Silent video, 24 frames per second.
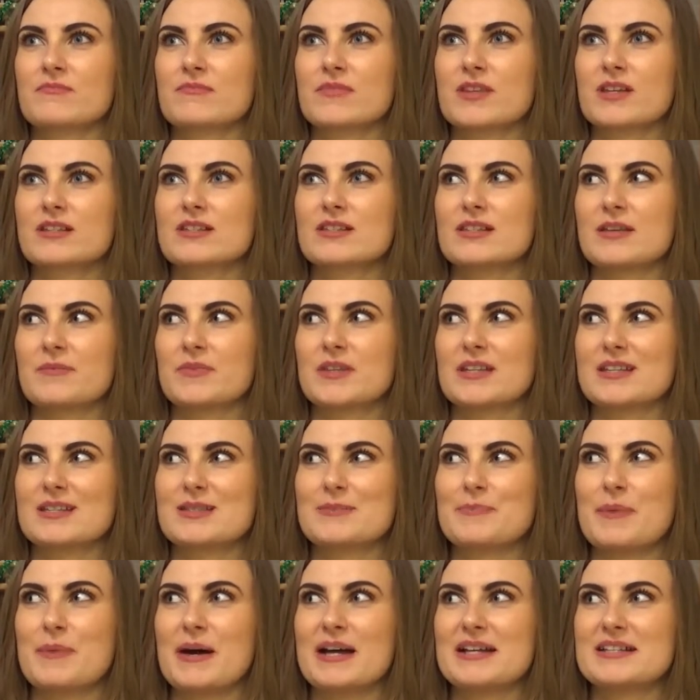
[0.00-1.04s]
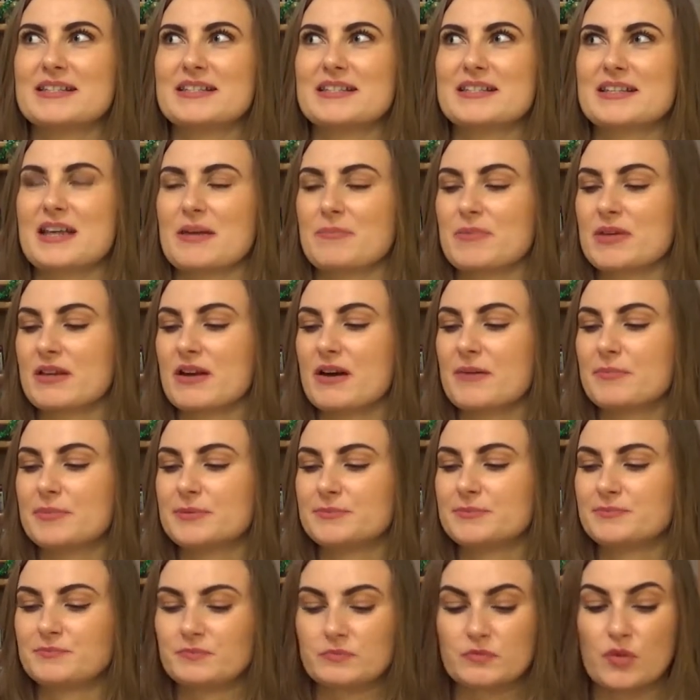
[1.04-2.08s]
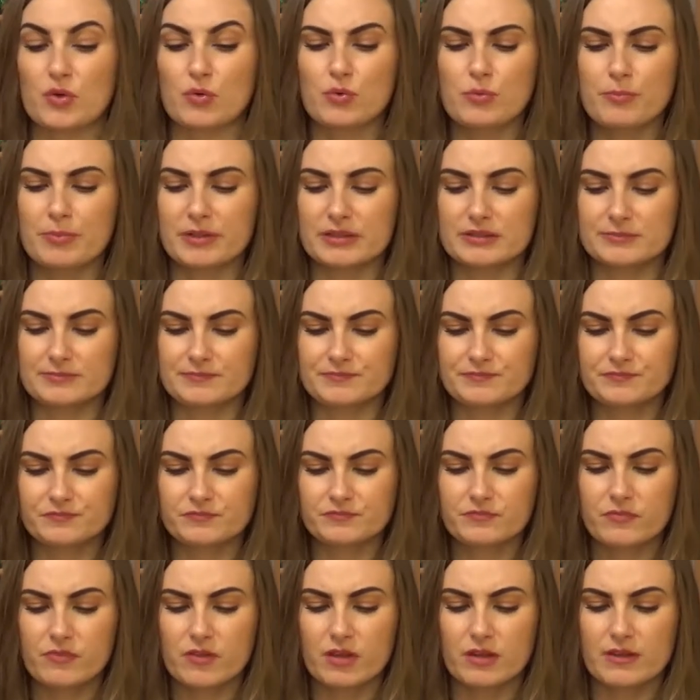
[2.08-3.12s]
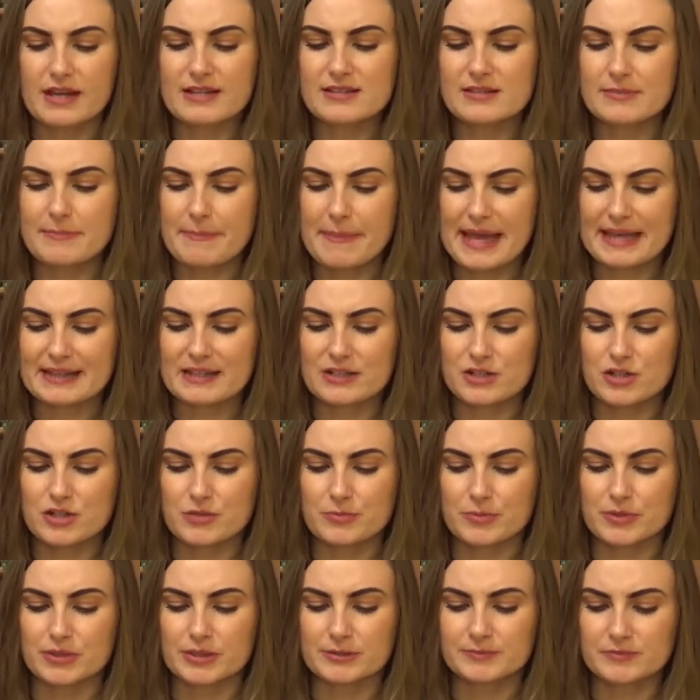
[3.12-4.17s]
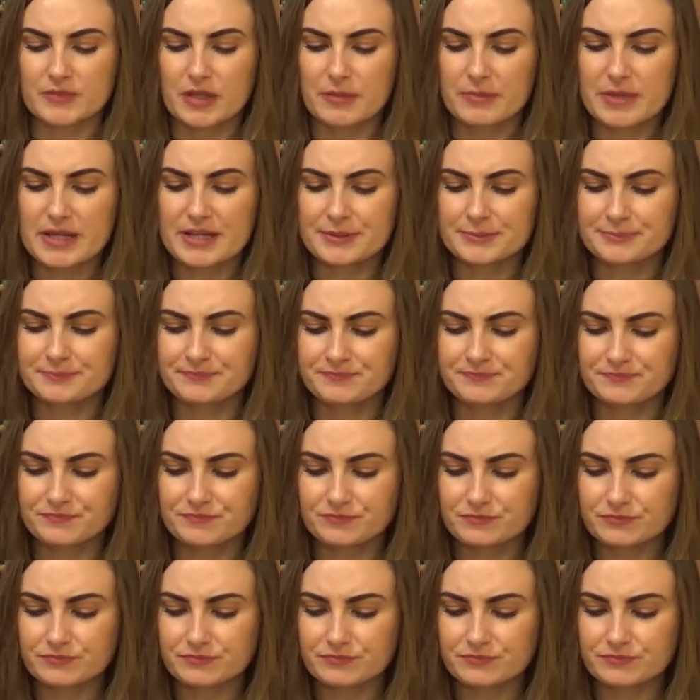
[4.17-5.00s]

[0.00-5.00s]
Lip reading: Something spicy is coming up. Oh, but that's manageable. I mean,